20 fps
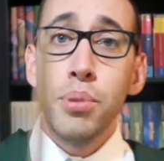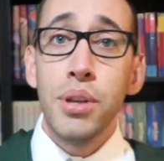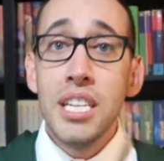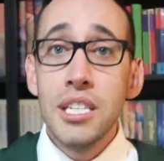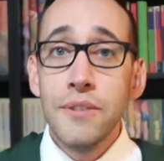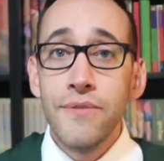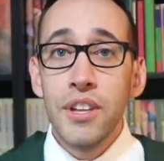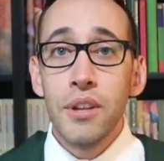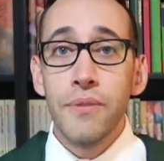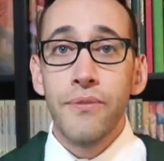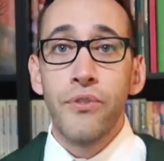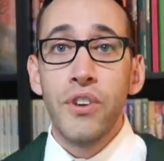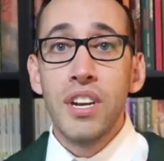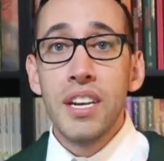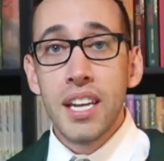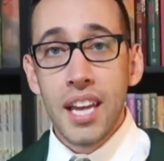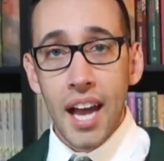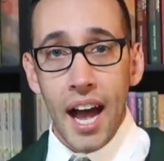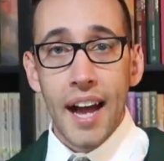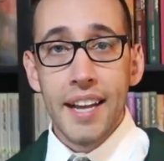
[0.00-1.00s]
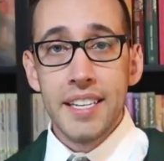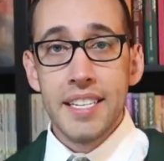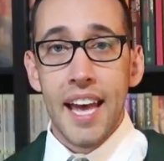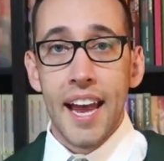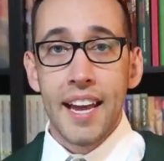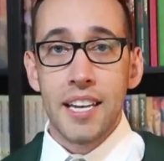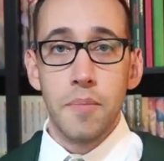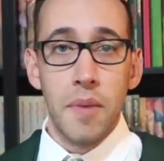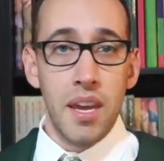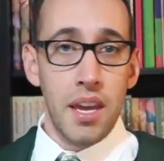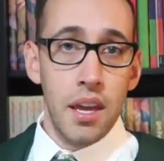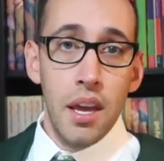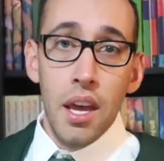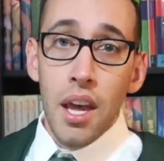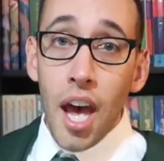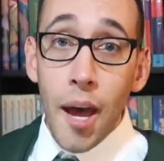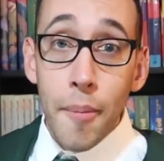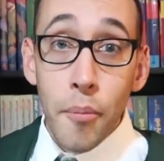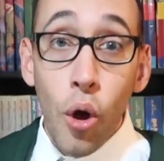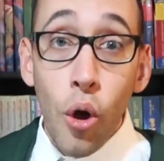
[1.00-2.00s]
please feel free to contact me.
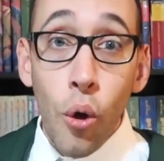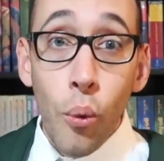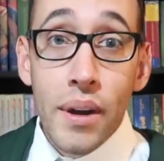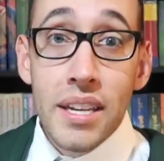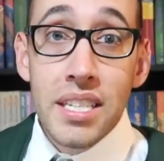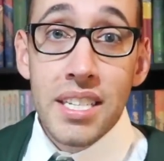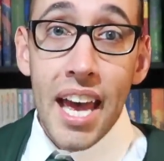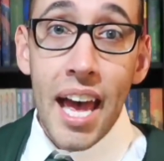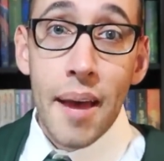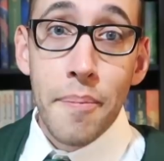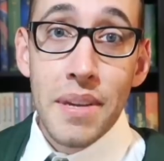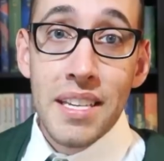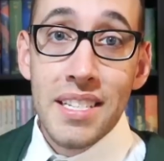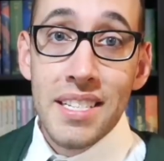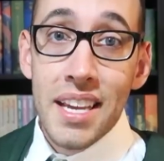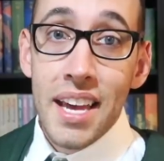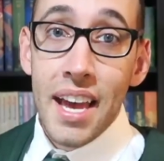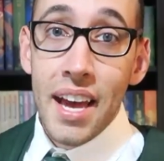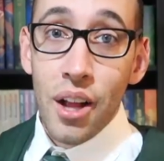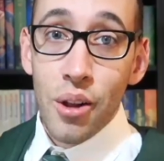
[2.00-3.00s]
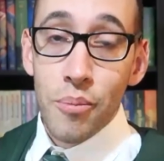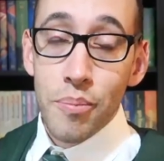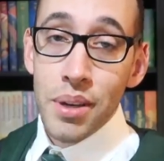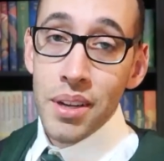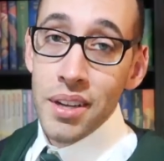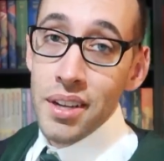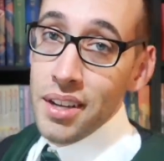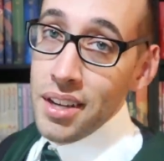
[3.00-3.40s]
I'm always happy to help.